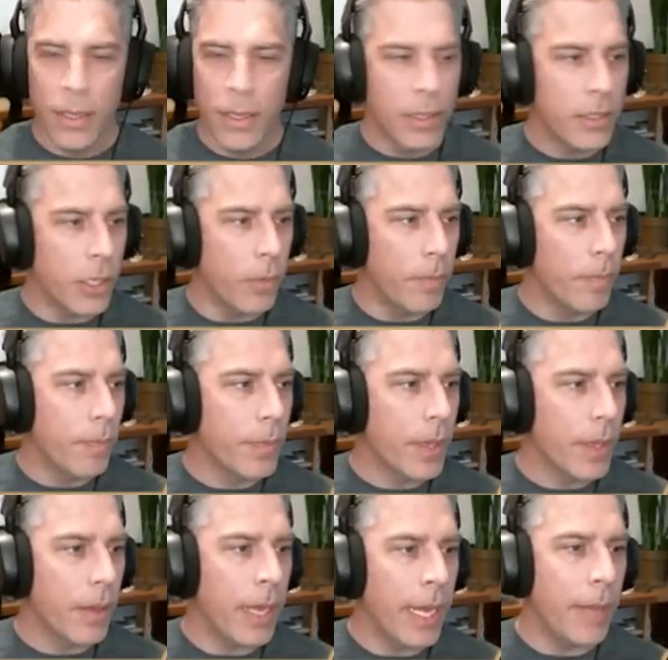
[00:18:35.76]
So
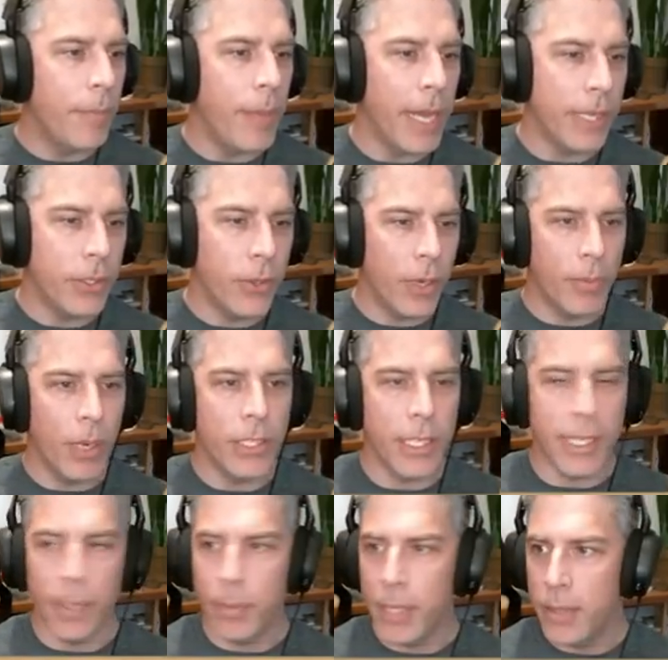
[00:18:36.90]
back to our
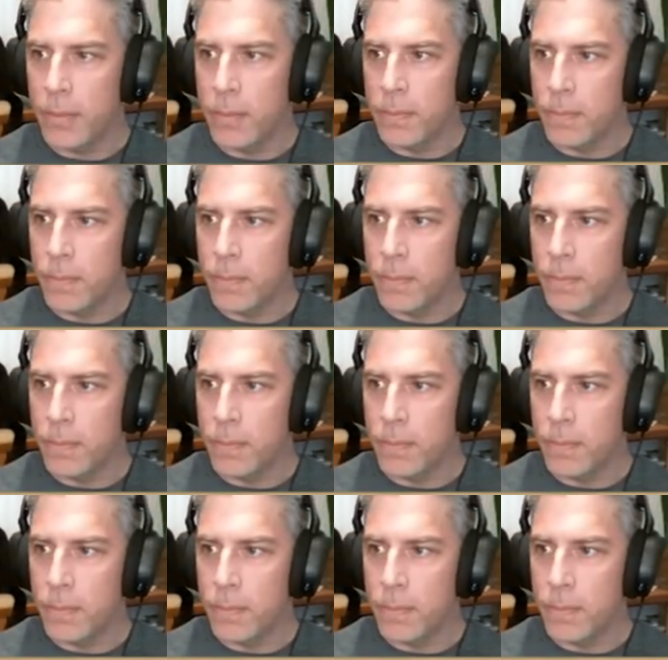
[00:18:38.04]
project update.